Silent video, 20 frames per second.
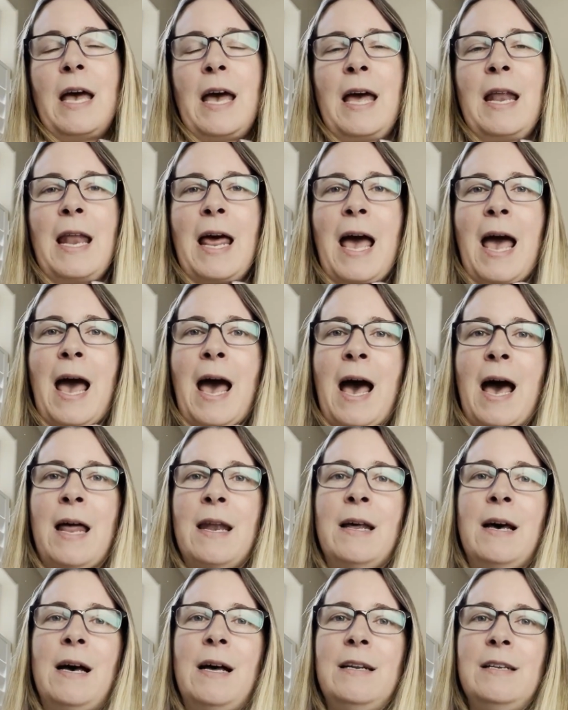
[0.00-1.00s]
and
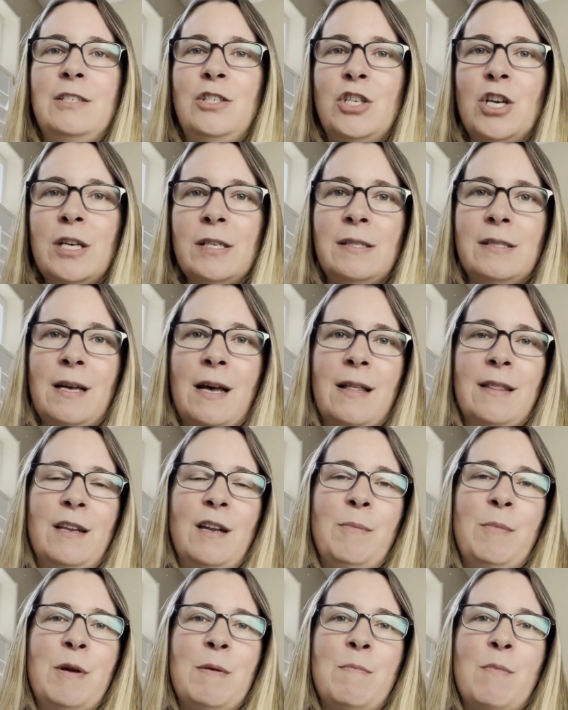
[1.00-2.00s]
add just that
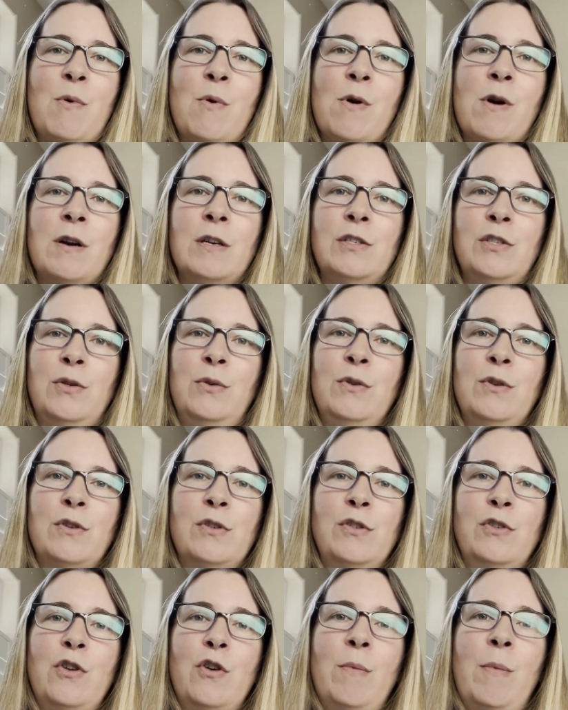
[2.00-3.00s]
little bit more to
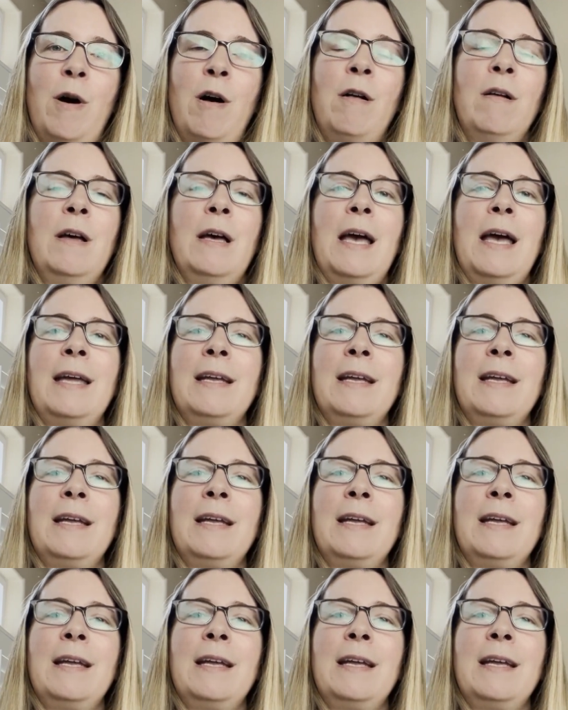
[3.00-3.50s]
your snowball